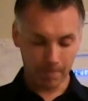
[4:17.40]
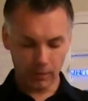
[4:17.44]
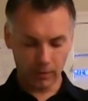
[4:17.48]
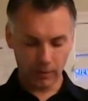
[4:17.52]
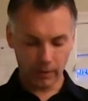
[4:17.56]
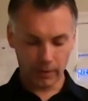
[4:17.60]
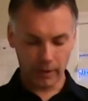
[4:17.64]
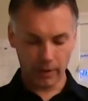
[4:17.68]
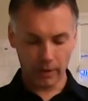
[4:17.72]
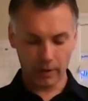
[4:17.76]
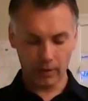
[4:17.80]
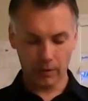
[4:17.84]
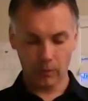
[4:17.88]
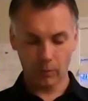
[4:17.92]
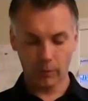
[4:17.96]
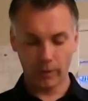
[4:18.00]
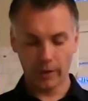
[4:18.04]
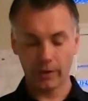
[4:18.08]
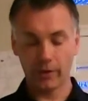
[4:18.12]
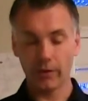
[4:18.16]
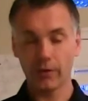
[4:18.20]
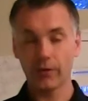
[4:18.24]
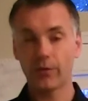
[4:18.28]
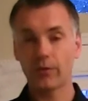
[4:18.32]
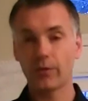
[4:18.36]
Okay,
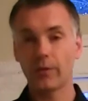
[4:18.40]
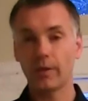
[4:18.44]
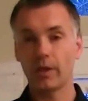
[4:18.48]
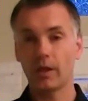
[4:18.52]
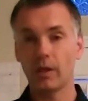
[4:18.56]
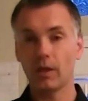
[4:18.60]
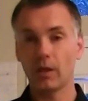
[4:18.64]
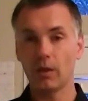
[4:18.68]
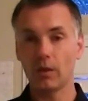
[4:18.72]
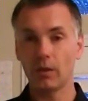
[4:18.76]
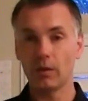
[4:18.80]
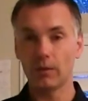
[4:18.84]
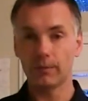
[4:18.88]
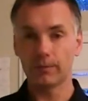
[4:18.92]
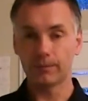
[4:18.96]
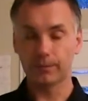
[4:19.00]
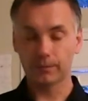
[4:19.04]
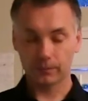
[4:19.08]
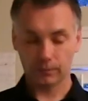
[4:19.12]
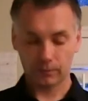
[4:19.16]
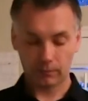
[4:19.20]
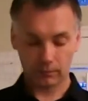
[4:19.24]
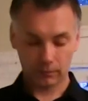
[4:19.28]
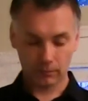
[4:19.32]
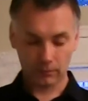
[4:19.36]
Windows 3.0.
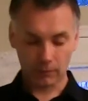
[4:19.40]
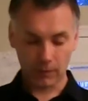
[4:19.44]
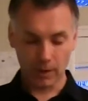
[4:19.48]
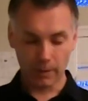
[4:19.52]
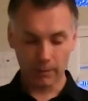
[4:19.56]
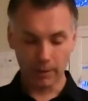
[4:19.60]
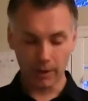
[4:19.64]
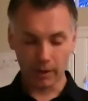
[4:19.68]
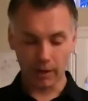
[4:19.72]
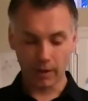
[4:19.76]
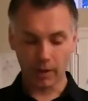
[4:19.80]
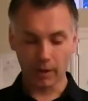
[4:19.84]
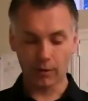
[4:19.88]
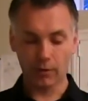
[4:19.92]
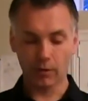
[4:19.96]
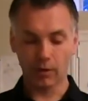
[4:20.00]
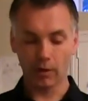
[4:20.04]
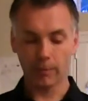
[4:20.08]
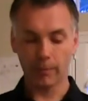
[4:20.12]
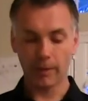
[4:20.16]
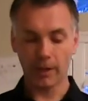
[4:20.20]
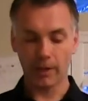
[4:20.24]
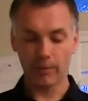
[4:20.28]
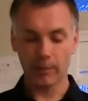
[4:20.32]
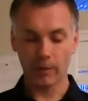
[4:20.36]
I'm not going to
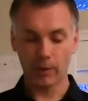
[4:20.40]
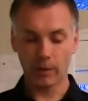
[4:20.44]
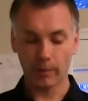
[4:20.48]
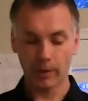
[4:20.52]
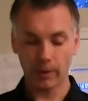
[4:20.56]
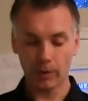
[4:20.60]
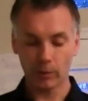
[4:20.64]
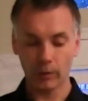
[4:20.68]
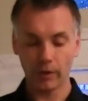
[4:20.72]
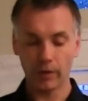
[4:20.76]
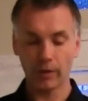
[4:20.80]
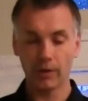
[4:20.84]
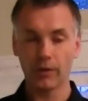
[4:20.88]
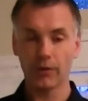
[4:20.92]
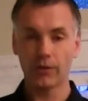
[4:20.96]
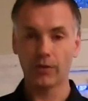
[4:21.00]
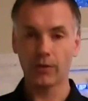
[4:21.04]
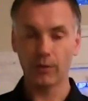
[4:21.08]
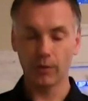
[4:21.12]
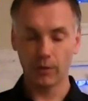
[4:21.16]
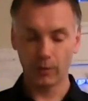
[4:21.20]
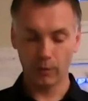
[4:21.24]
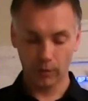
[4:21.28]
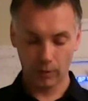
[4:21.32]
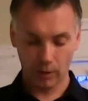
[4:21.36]
talk much more about Windows
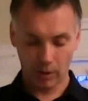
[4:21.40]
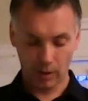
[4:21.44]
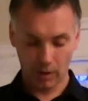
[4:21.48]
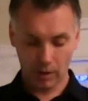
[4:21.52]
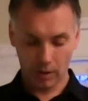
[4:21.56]
2.